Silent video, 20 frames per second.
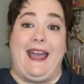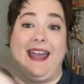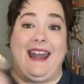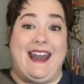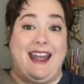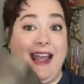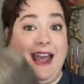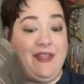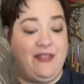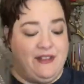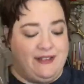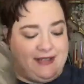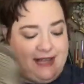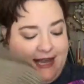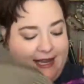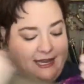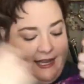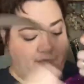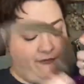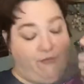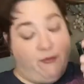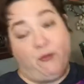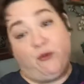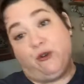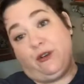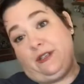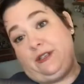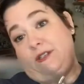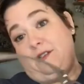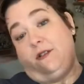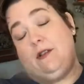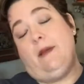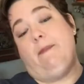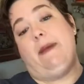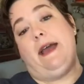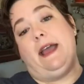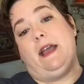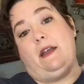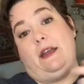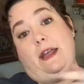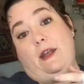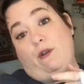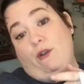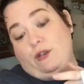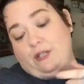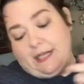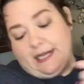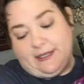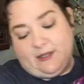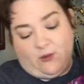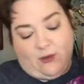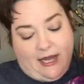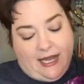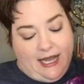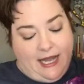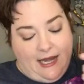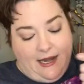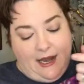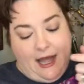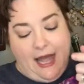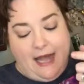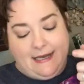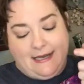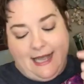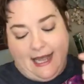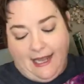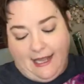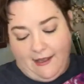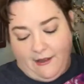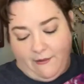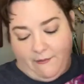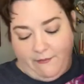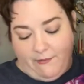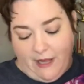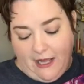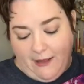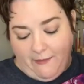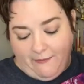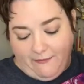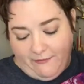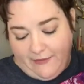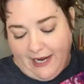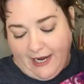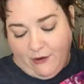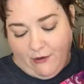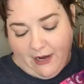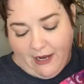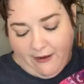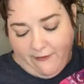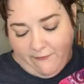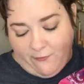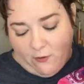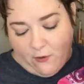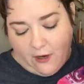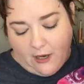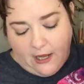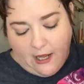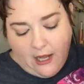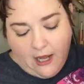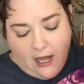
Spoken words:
And I got this idea from Crystal at Bag A Day Crochet, so I cannot take credit for it.